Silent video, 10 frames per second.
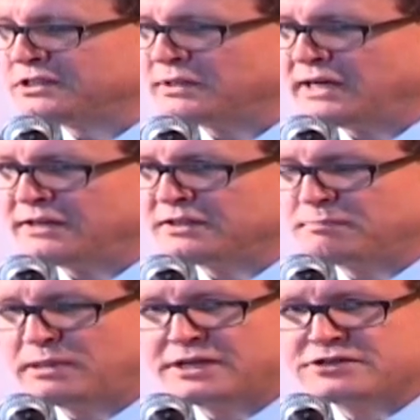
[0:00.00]
So I had the
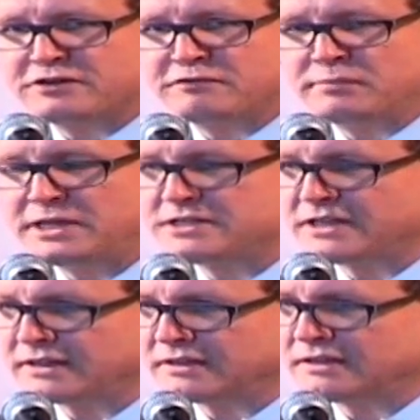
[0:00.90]
pleasure of
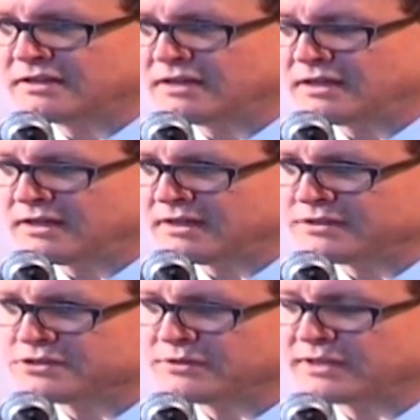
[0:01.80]
meeting
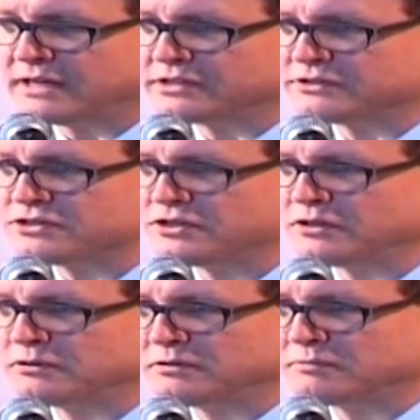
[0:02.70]
in
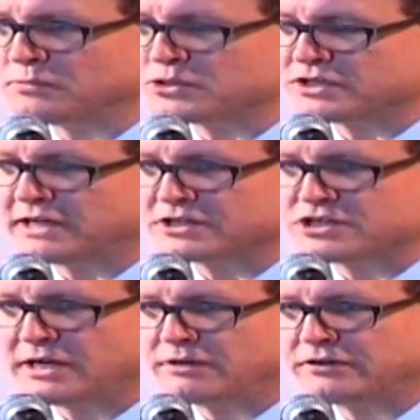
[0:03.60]
2002 Mushtaq
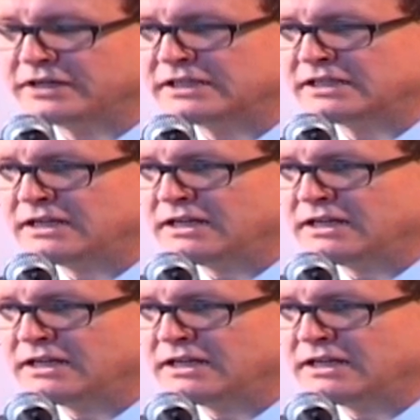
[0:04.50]
Chowdhury,